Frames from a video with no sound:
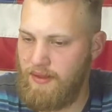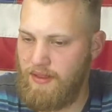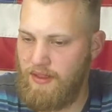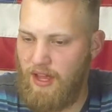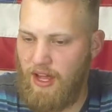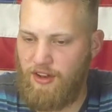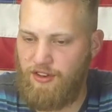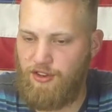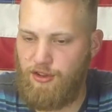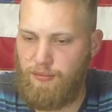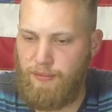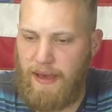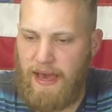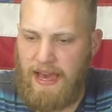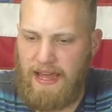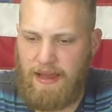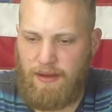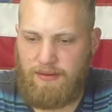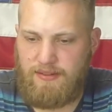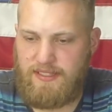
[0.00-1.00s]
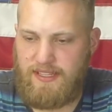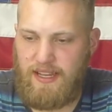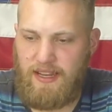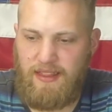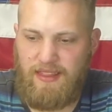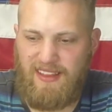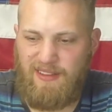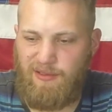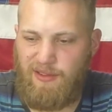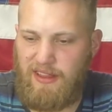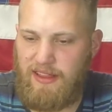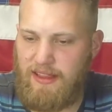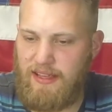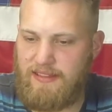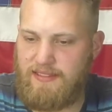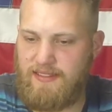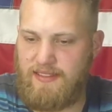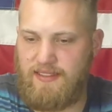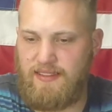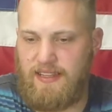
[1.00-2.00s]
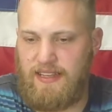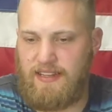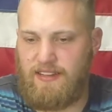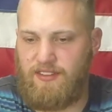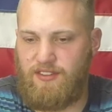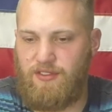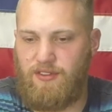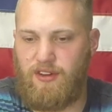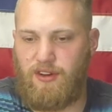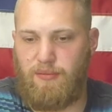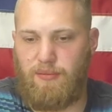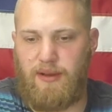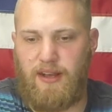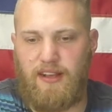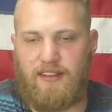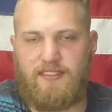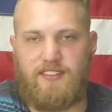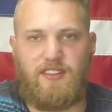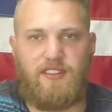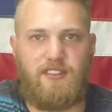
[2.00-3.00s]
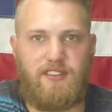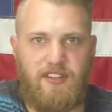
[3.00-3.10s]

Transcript: not too bad. I would say anything really less than like $200,